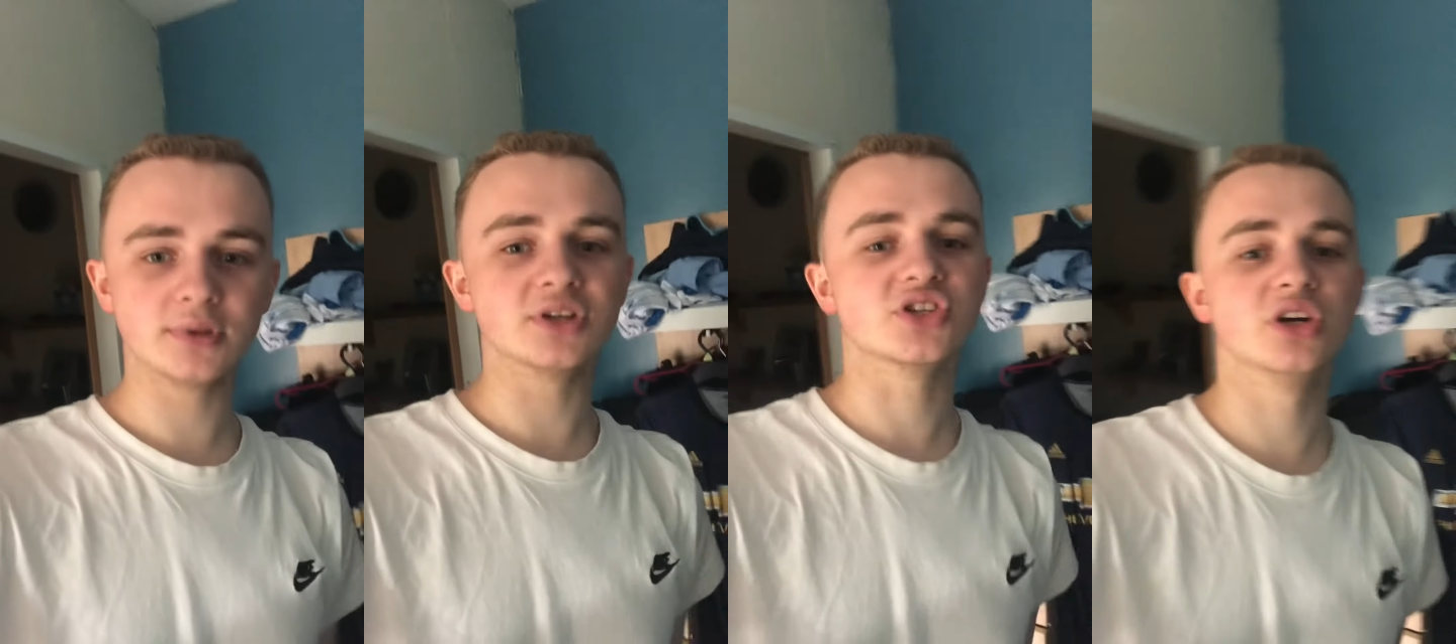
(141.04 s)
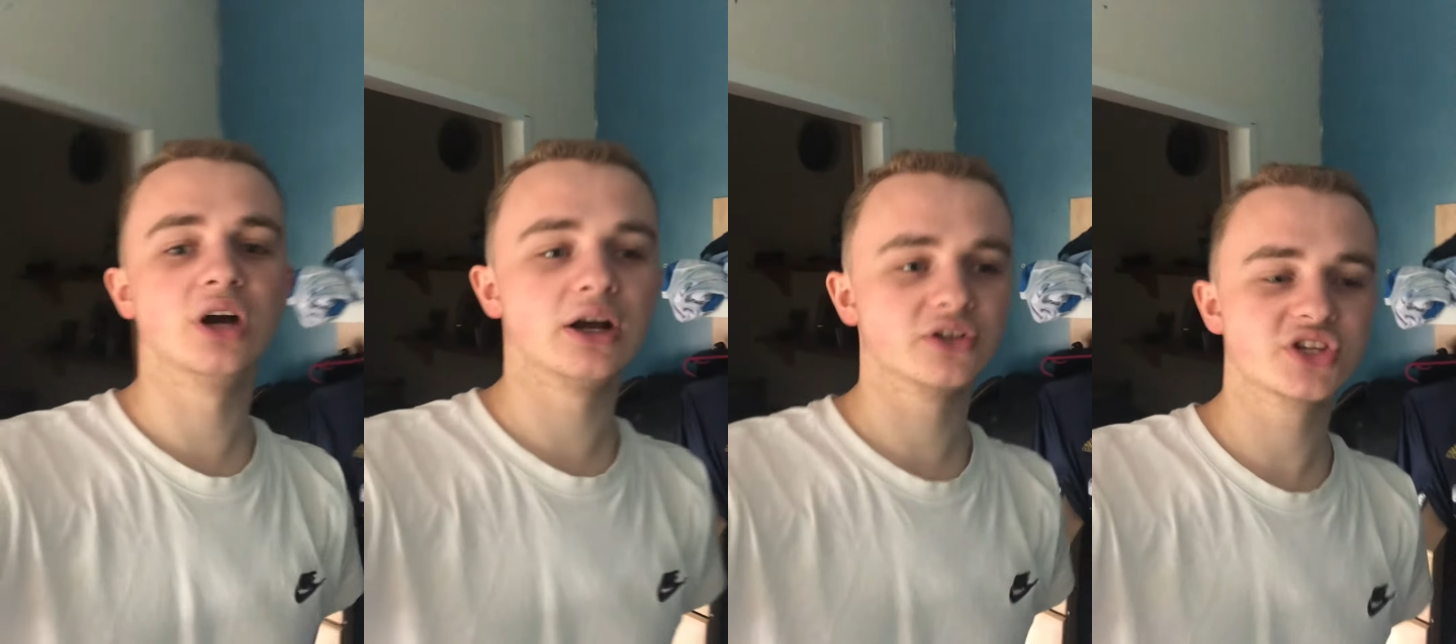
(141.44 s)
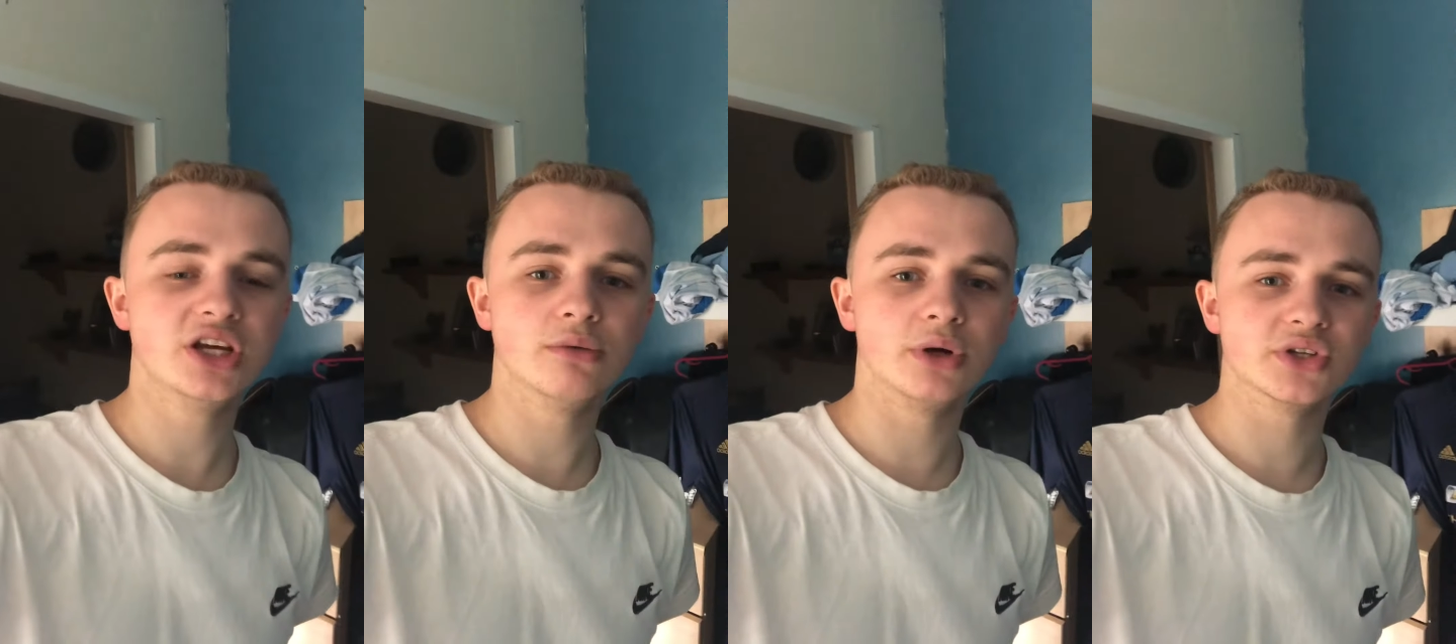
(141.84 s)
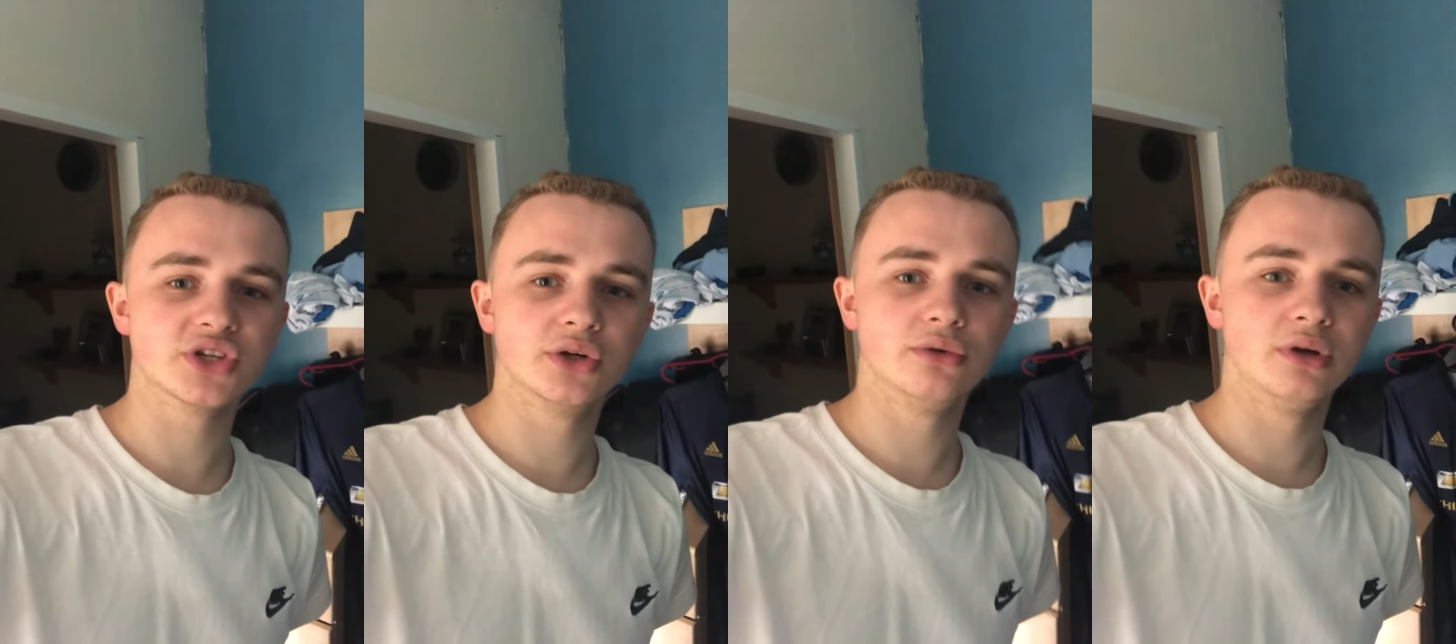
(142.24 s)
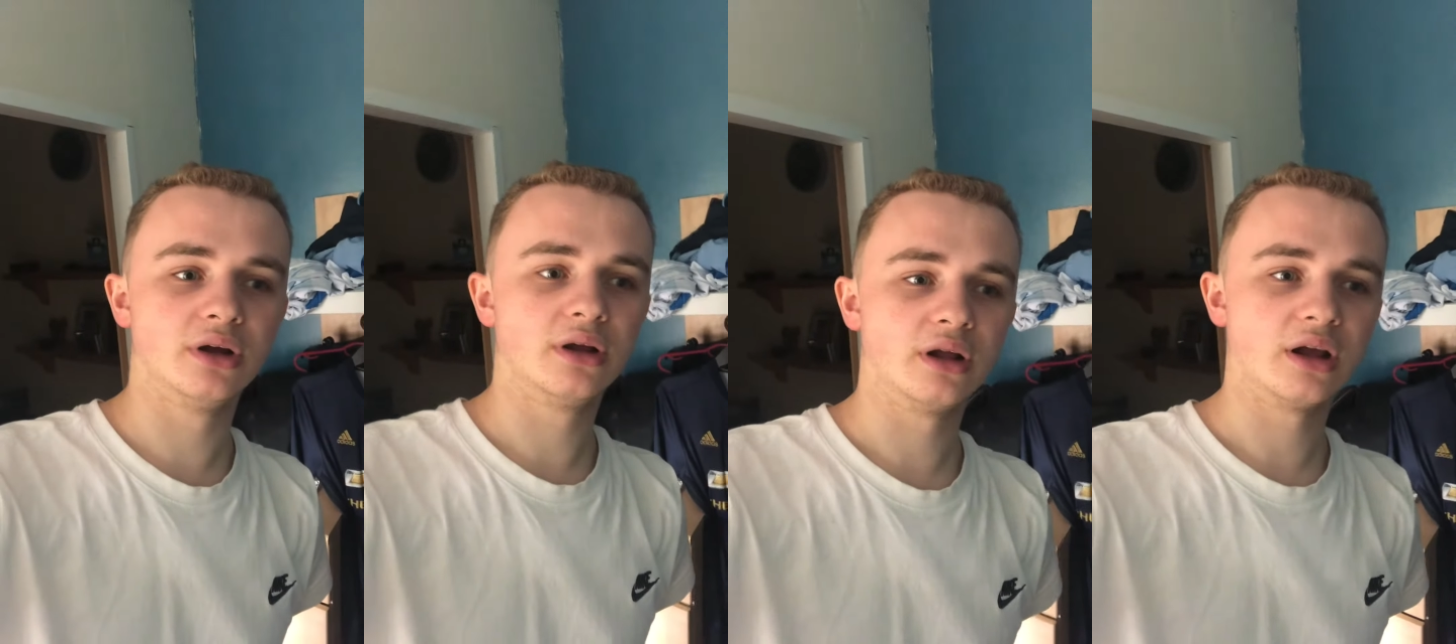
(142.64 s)
So I'll see you all soon.
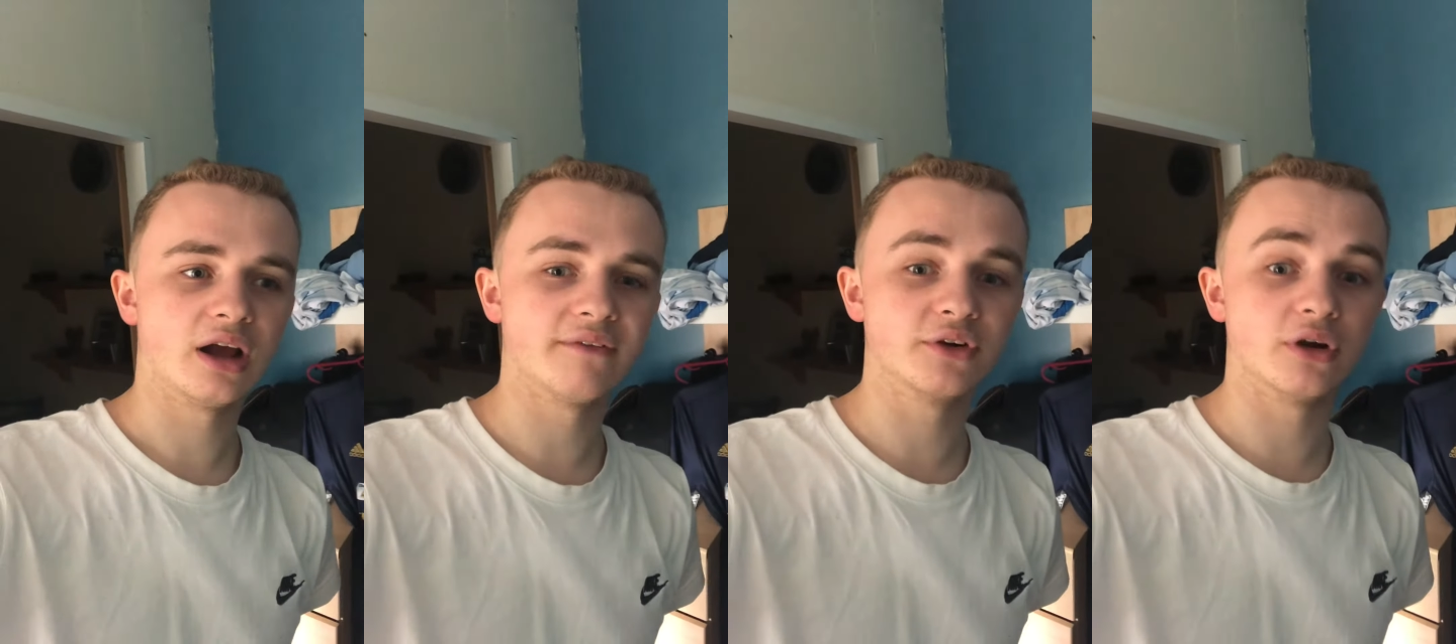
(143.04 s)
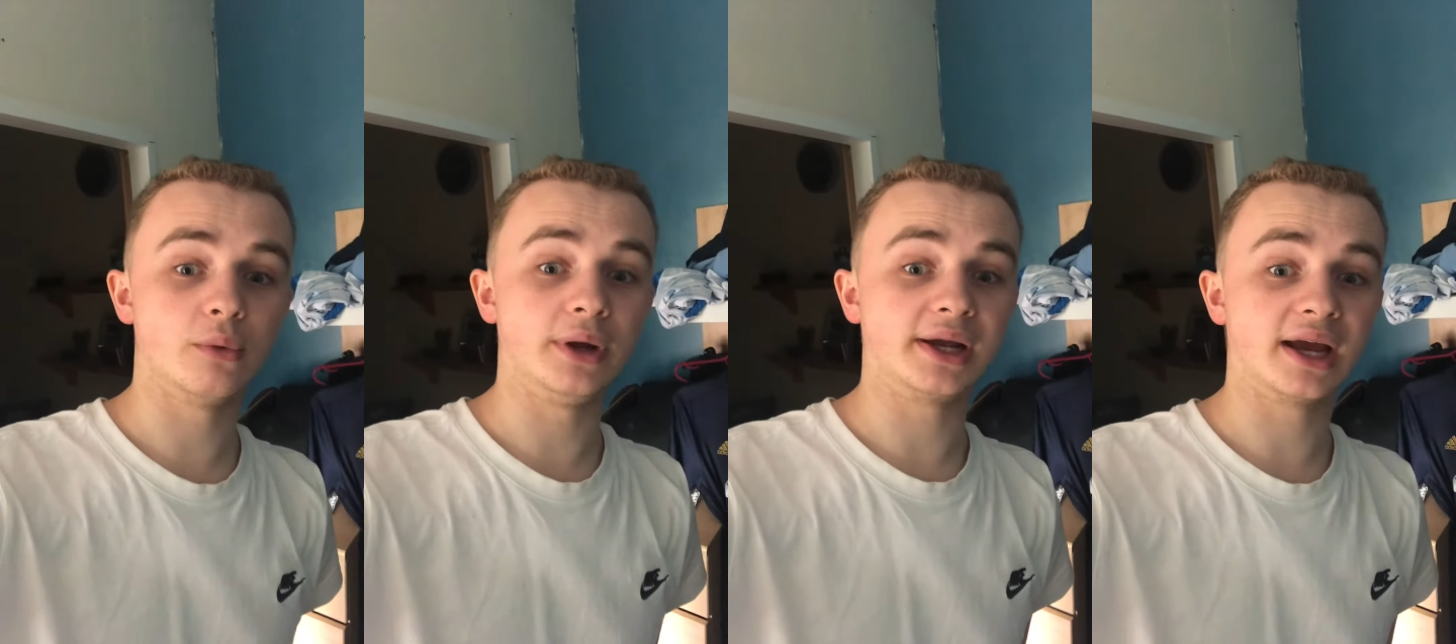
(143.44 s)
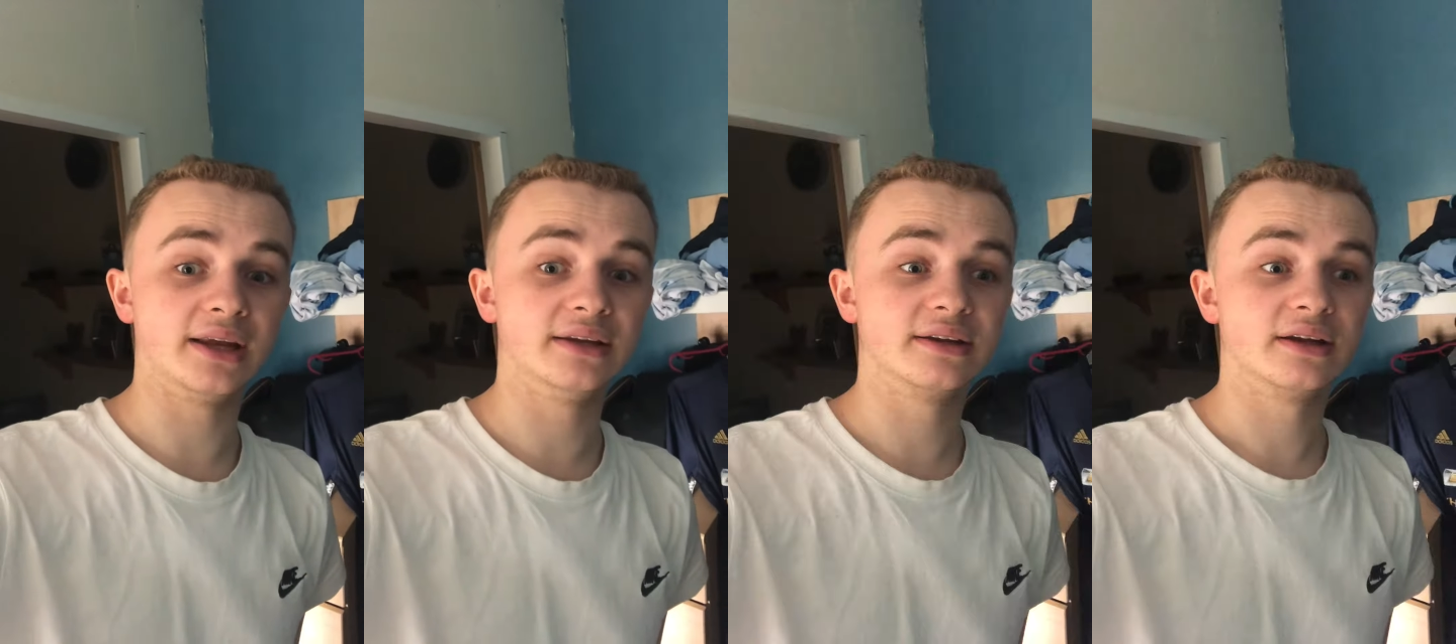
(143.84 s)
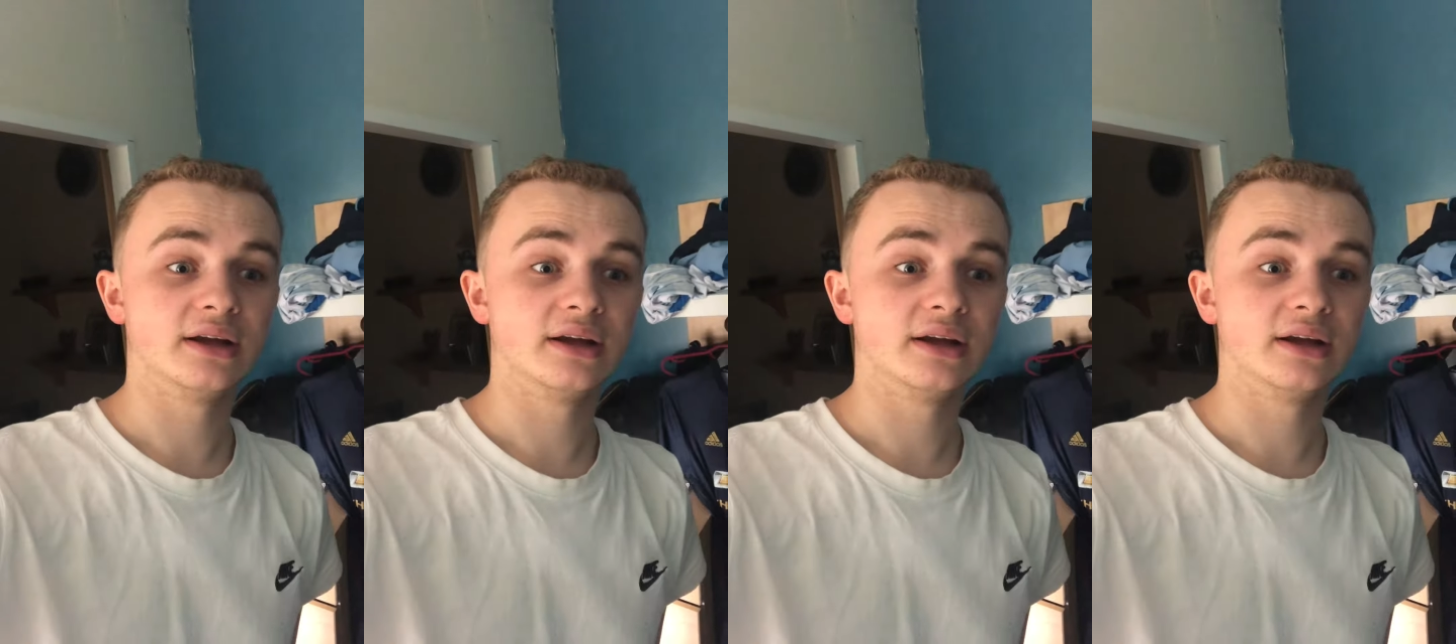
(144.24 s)
Have a great weekend